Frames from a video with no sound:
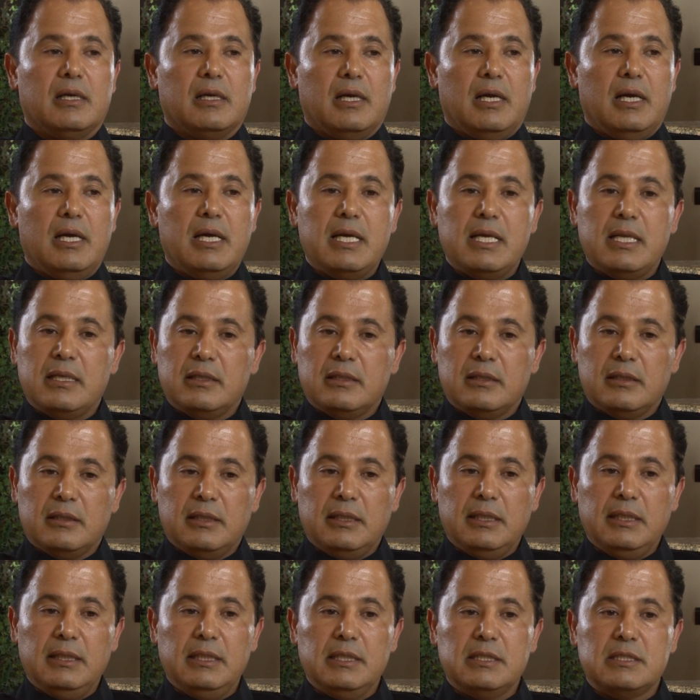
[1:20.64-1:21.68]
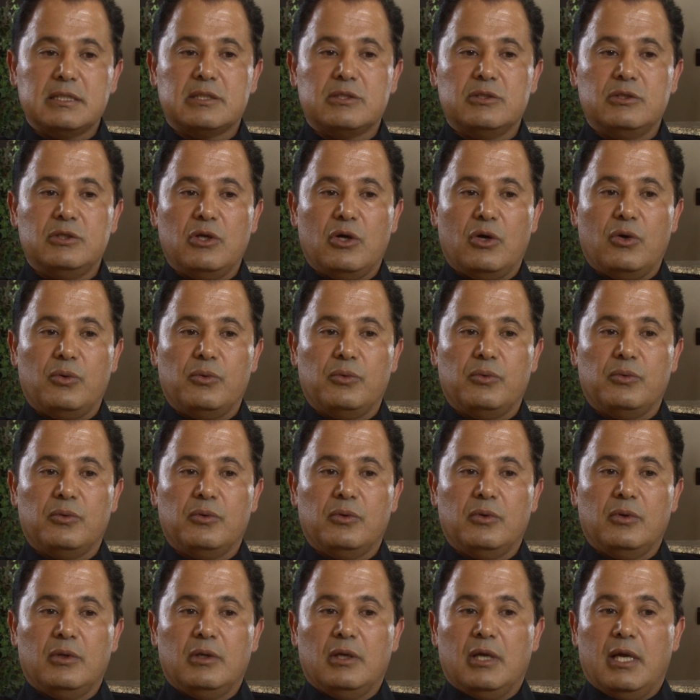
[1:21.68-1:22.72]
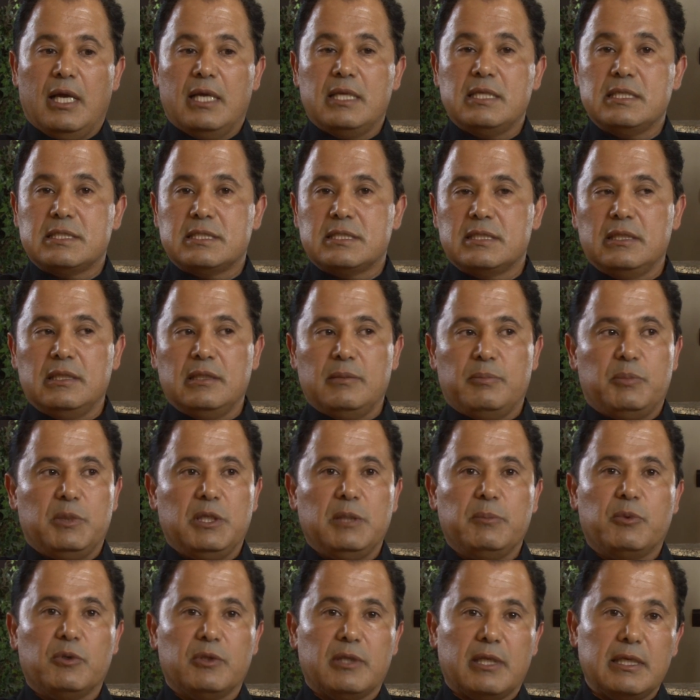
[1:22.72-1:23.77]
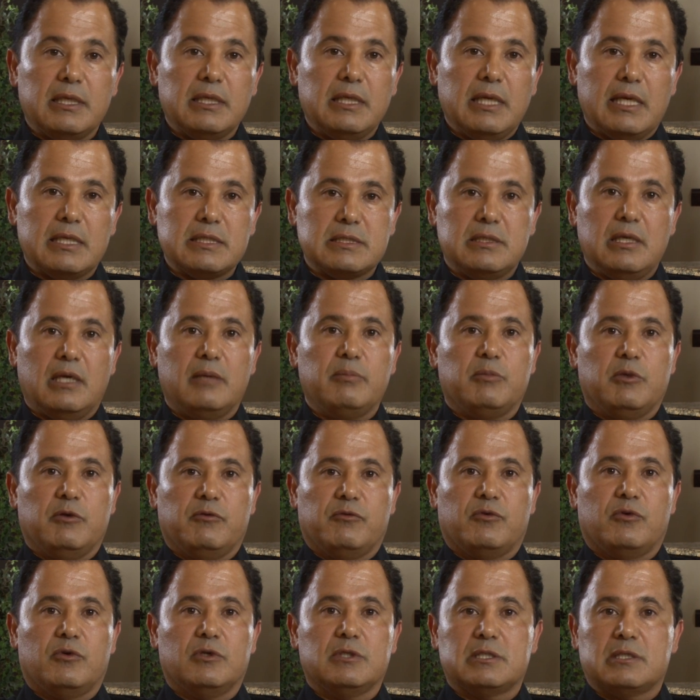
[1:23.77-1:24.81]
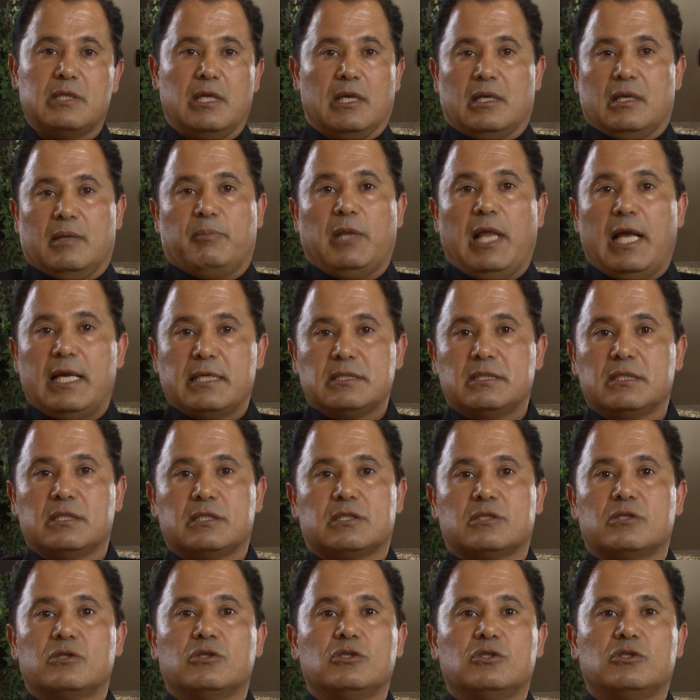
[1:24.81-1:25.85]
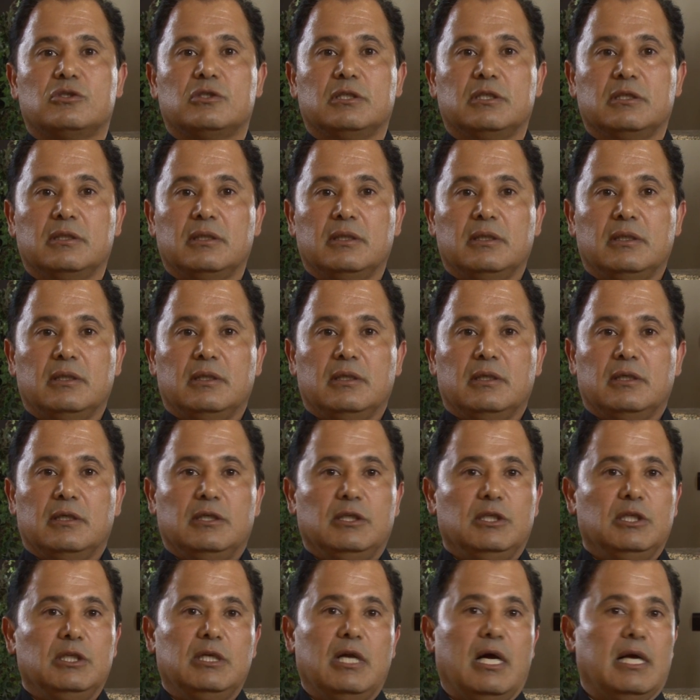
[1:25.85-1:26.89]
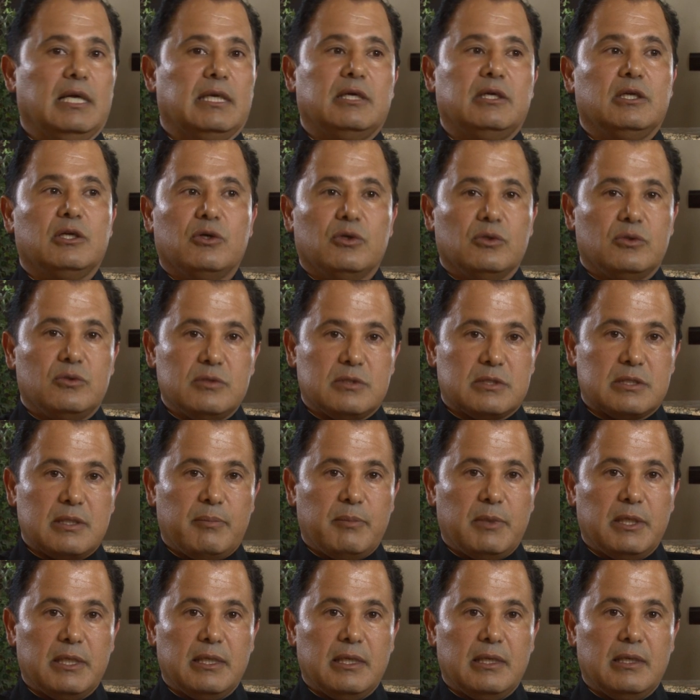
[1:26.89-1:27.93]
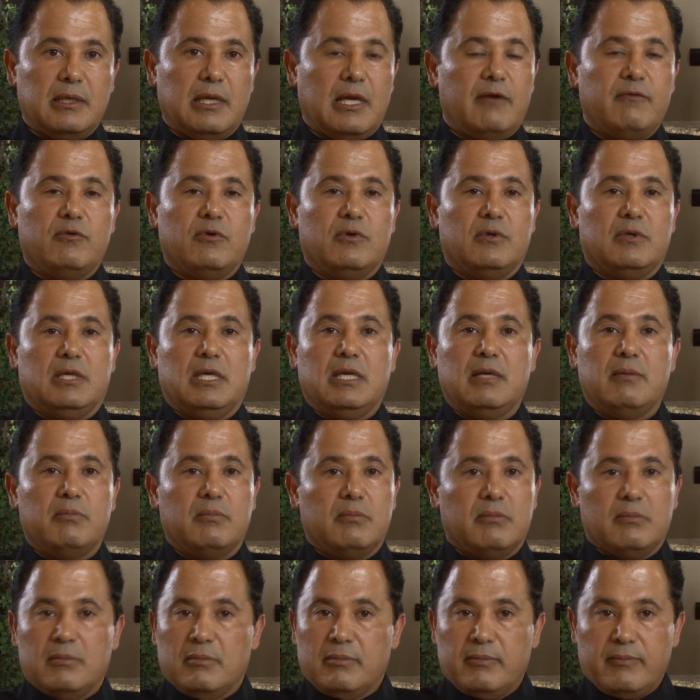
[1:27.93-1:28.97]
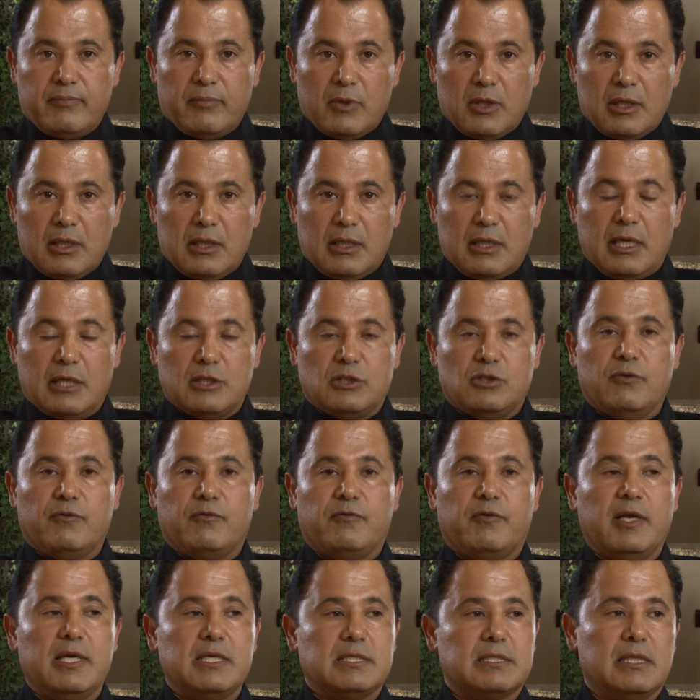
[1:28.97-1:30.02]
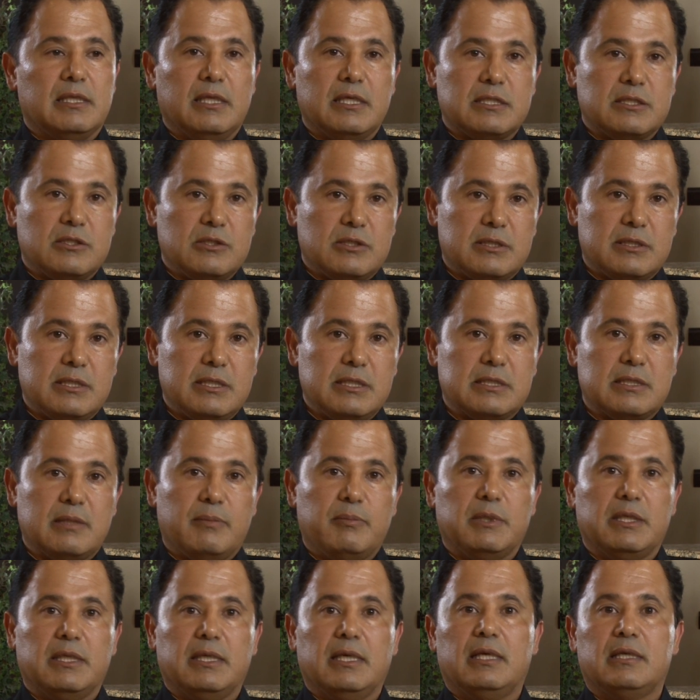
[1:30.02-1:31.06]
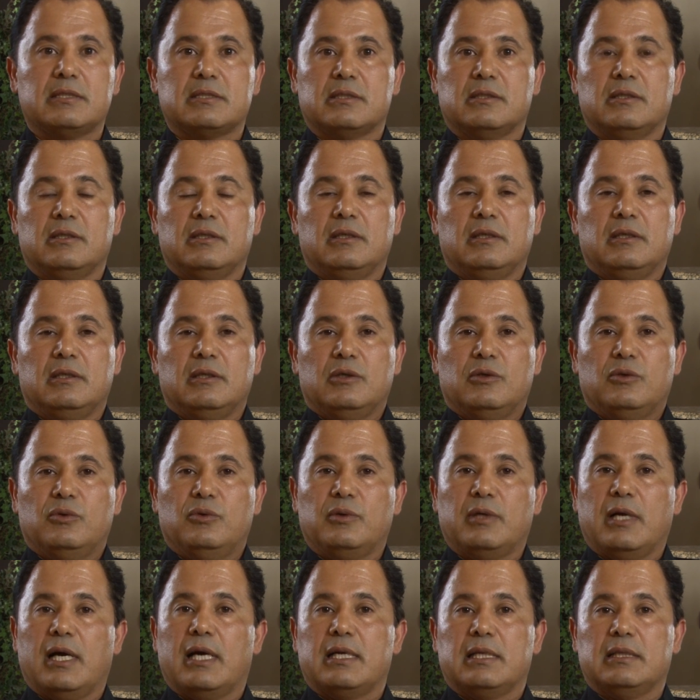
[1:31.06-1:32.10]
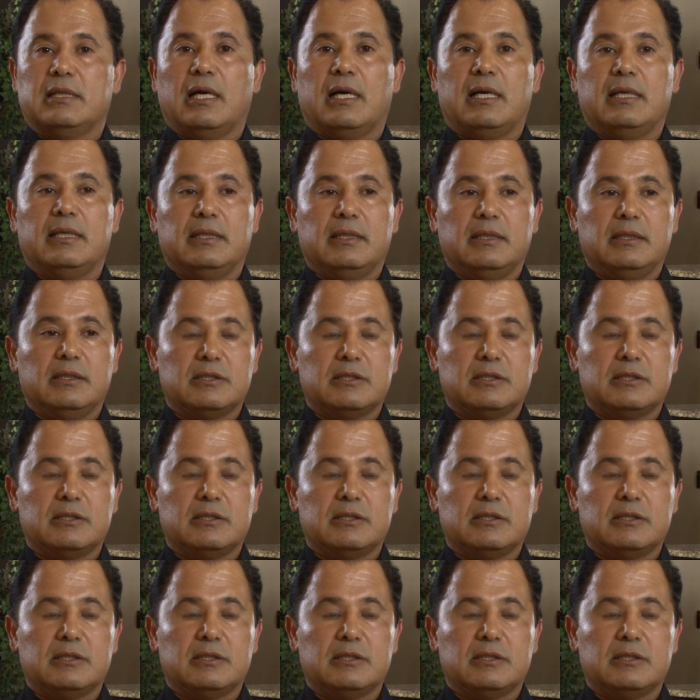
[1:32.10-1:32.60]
And he needs to know and see people that he has done before. It's like a plastic surgery. You're not gonna go to somebody and have him cut your face unless you see somebody else who got it done.